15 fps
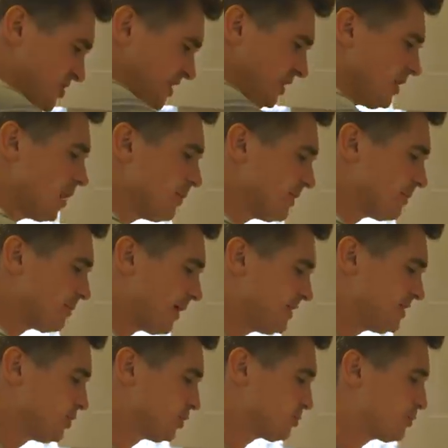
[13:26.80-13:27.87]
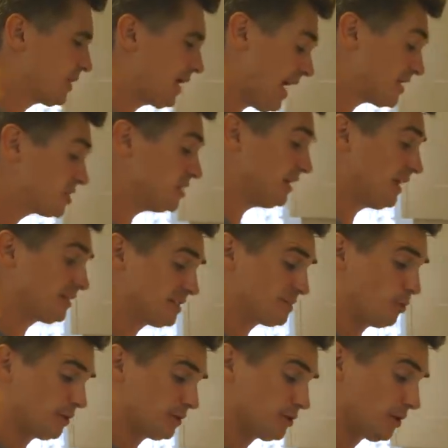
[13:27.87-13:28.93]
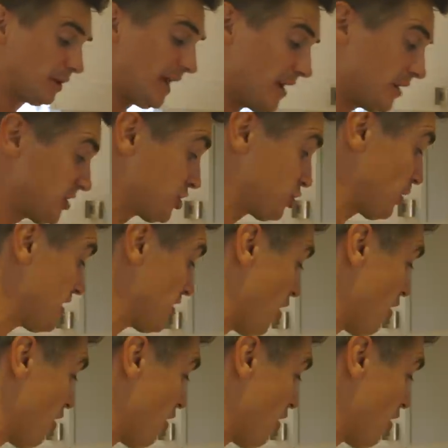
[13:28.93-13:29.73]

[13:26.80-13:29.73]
still got a bit of bite to it, but actually at this point, gonna get it straight